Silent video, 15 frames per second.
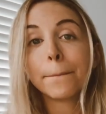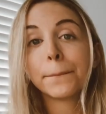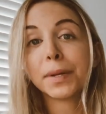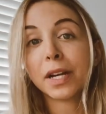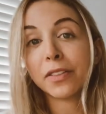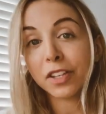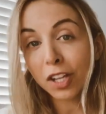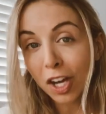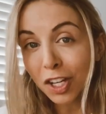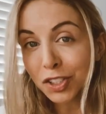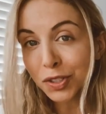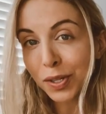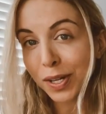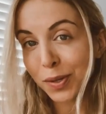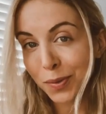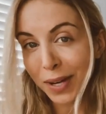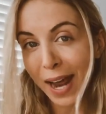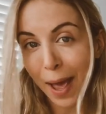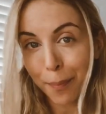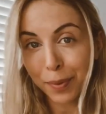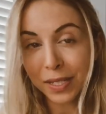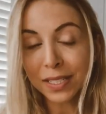But on the contrary, what
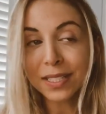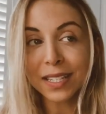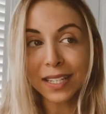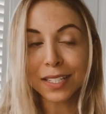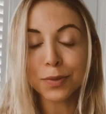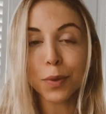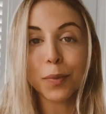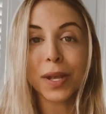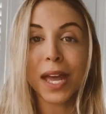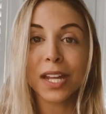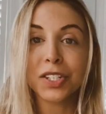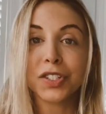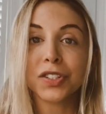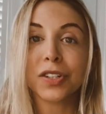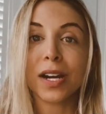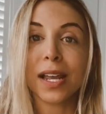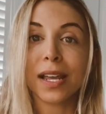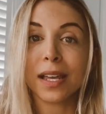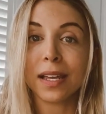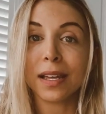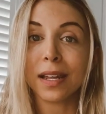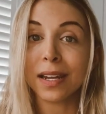happens is when we enter
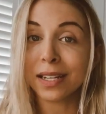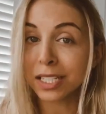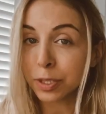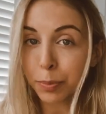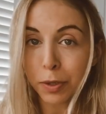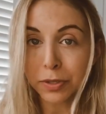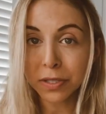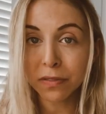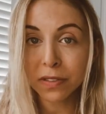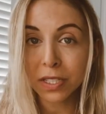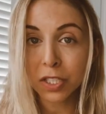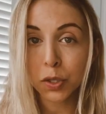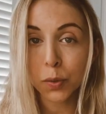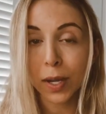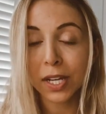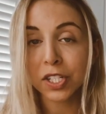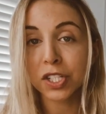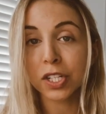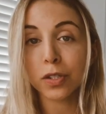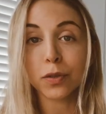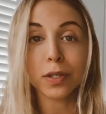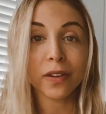an explosive
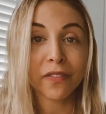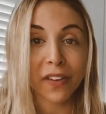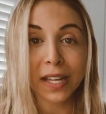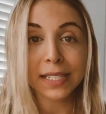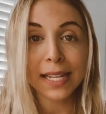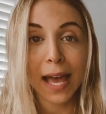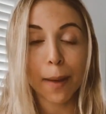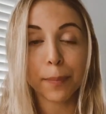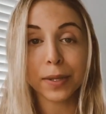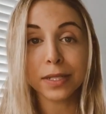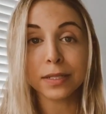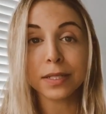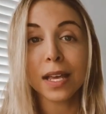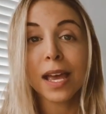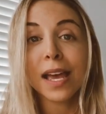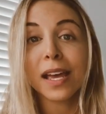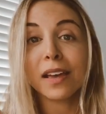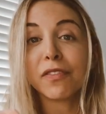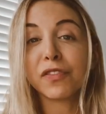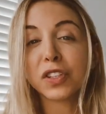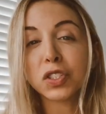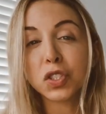situation or an event happens, it
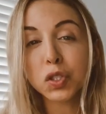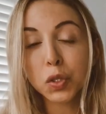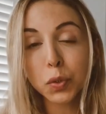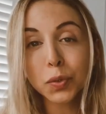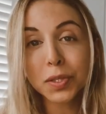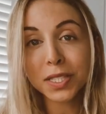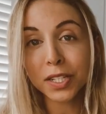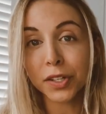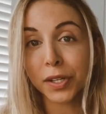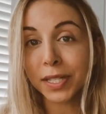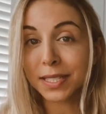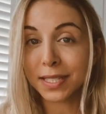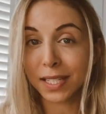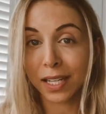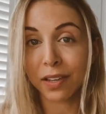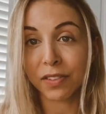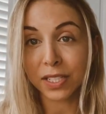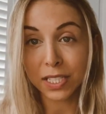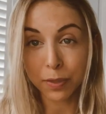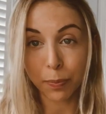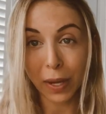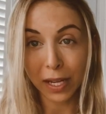feels too serious to give it
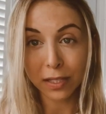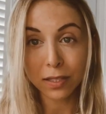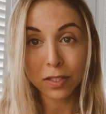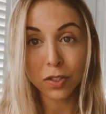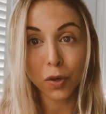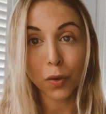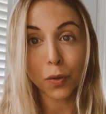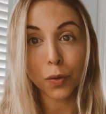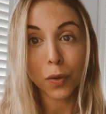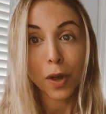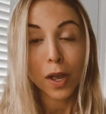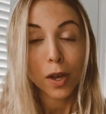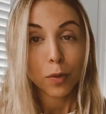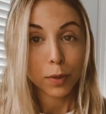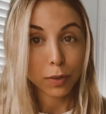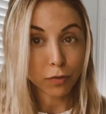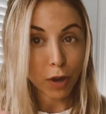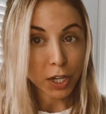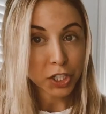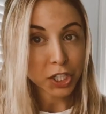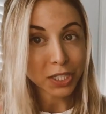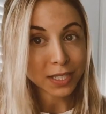space. So we
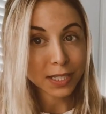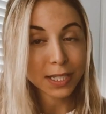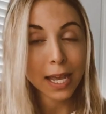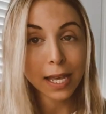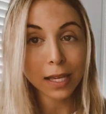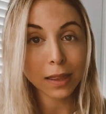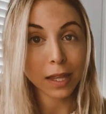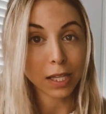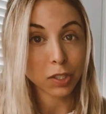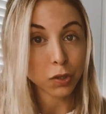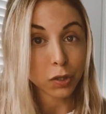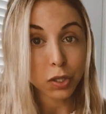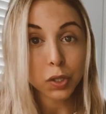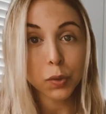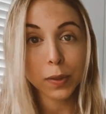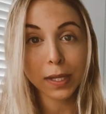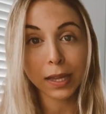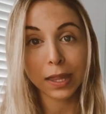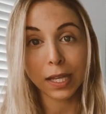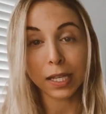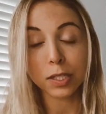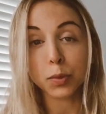rush into saying things or doing
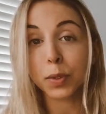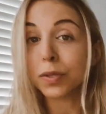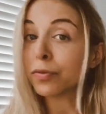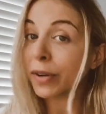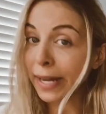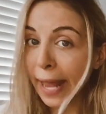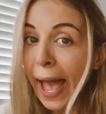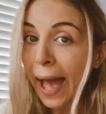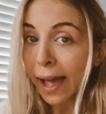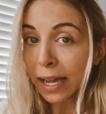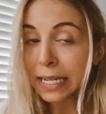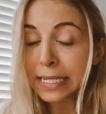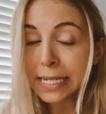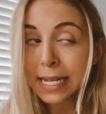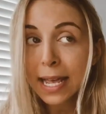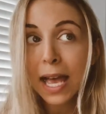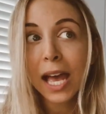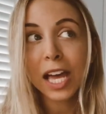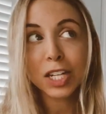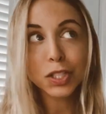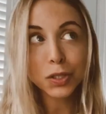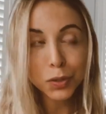things, we react,
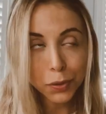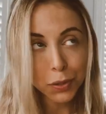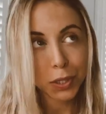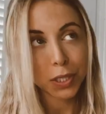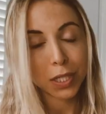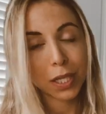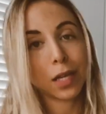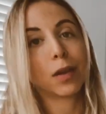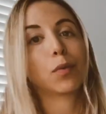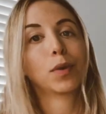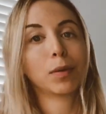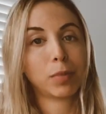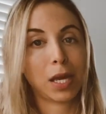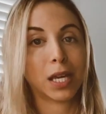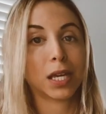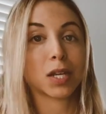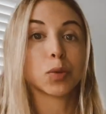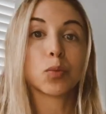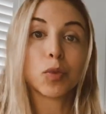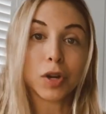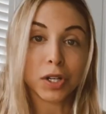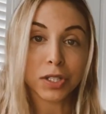and usually we make it
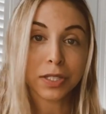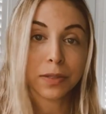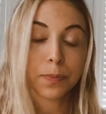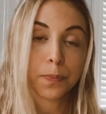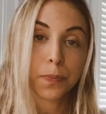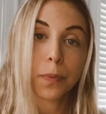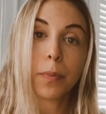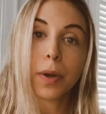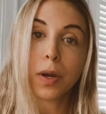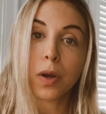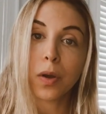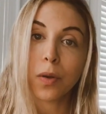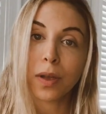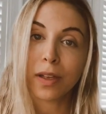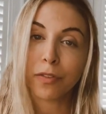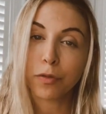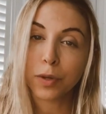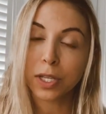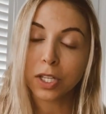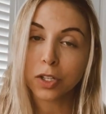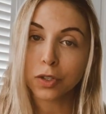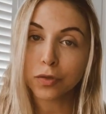worse. But if
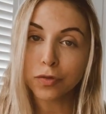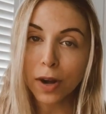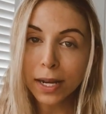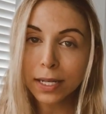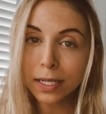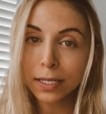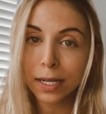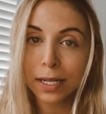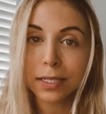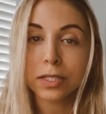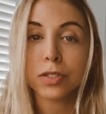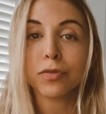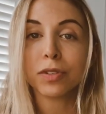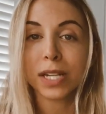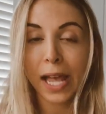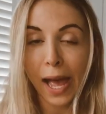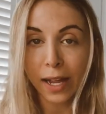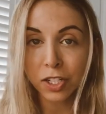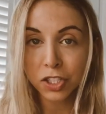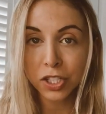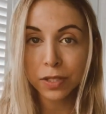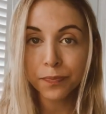we could recognize the
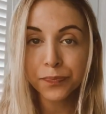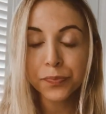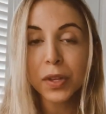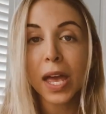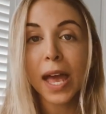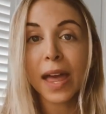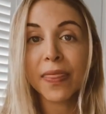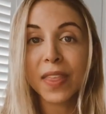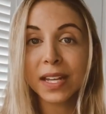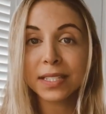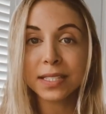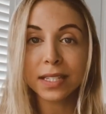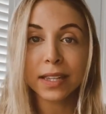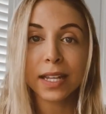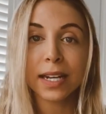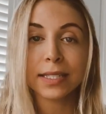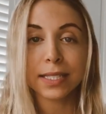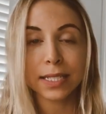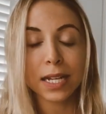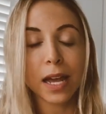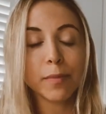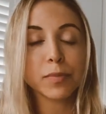reaction and then see that as a
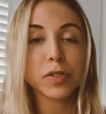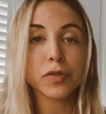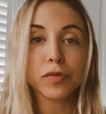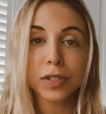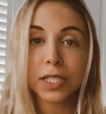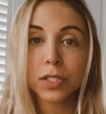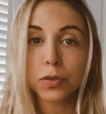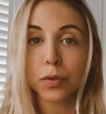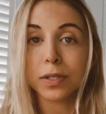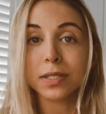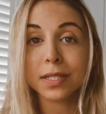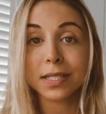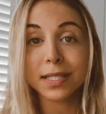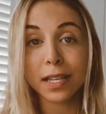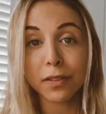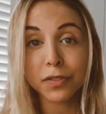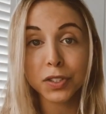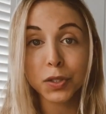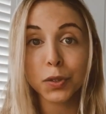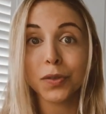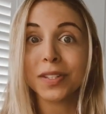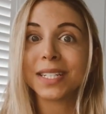time to resource, to
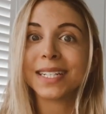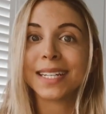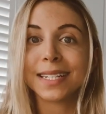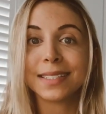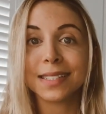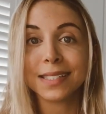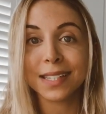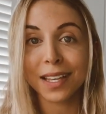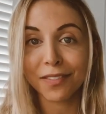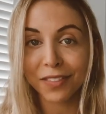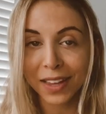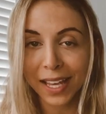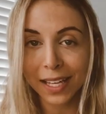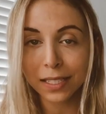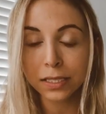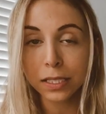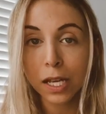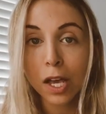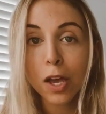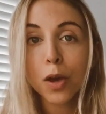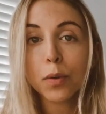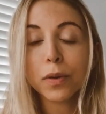self-soothe, to get to safe land,
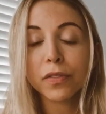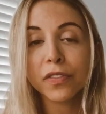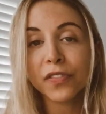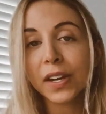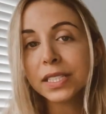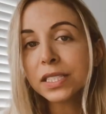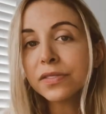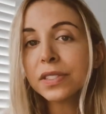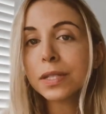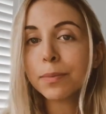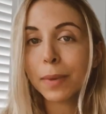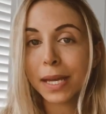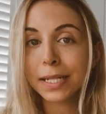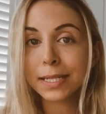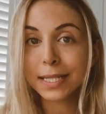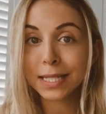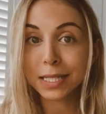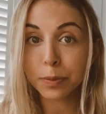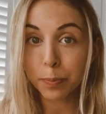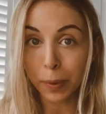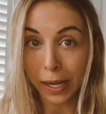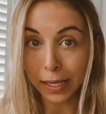we've effectively made
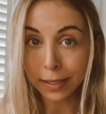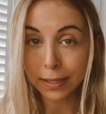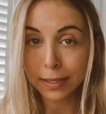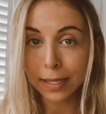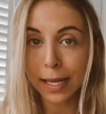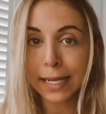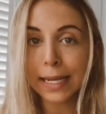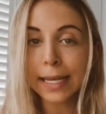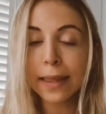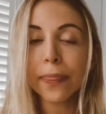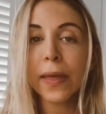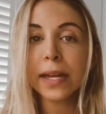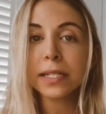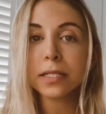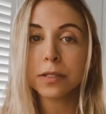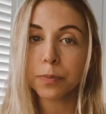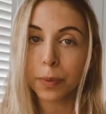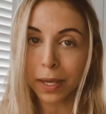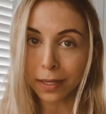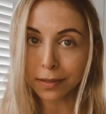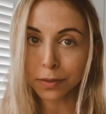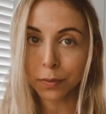space. And in that
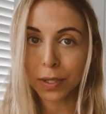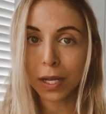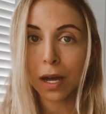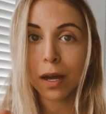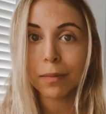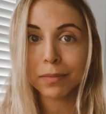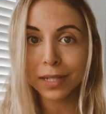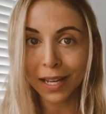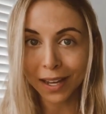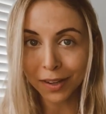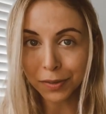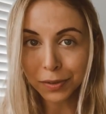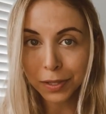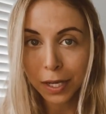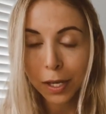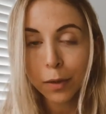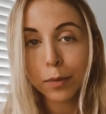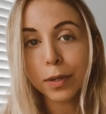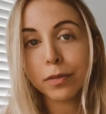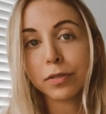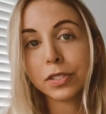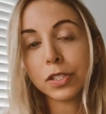space, we calm down,
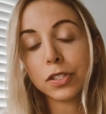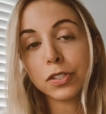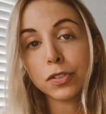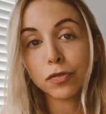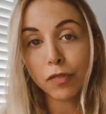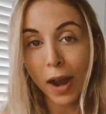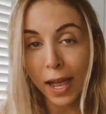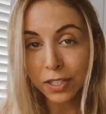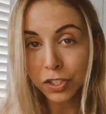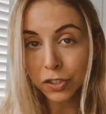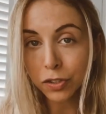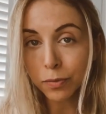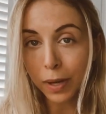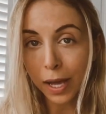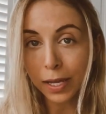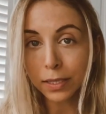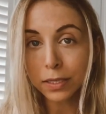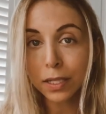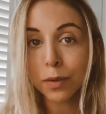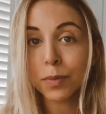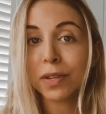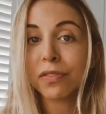we return to rational mind,
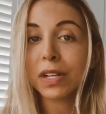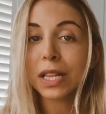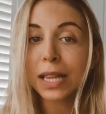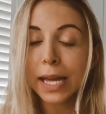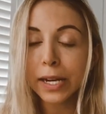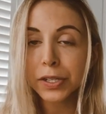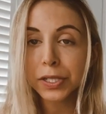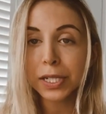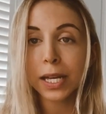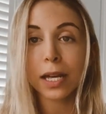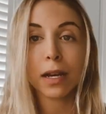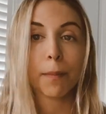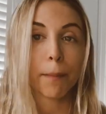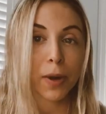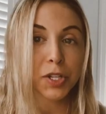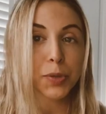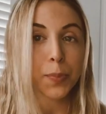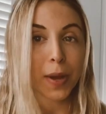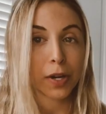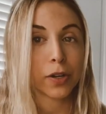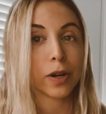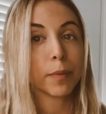and we have clarity and a much
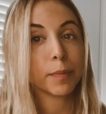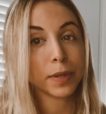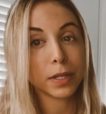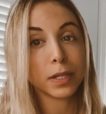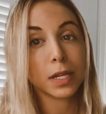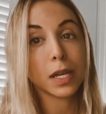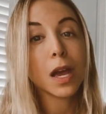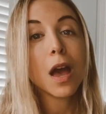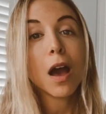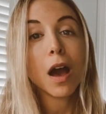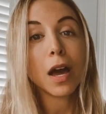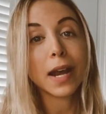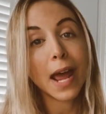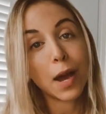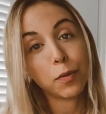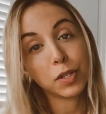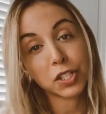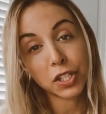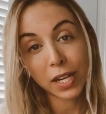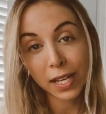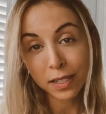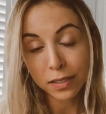better ability on how we
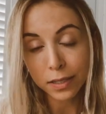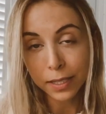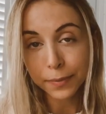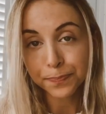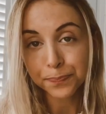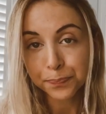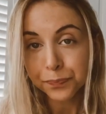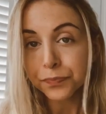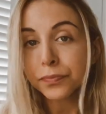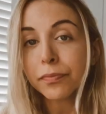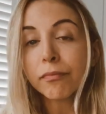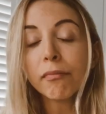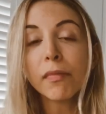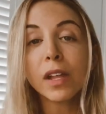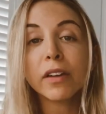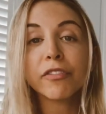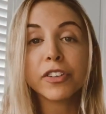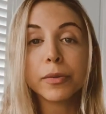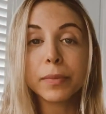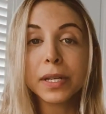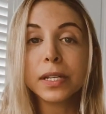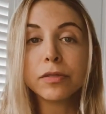should handle it. For
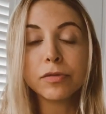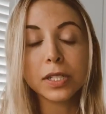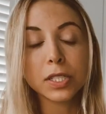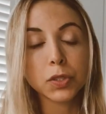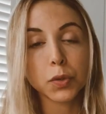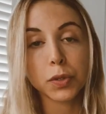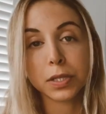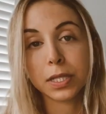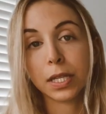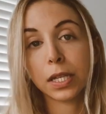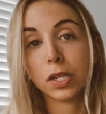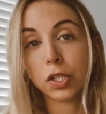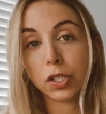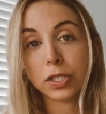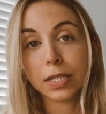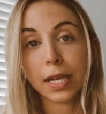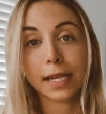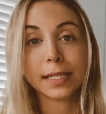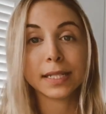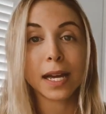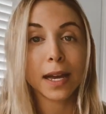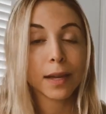me, resourcing looks
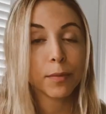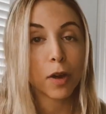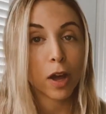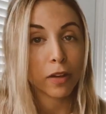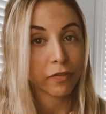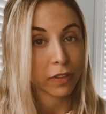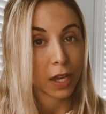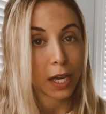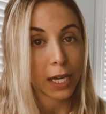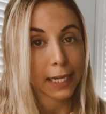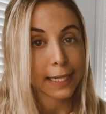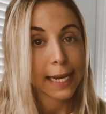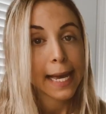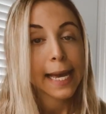like time offline,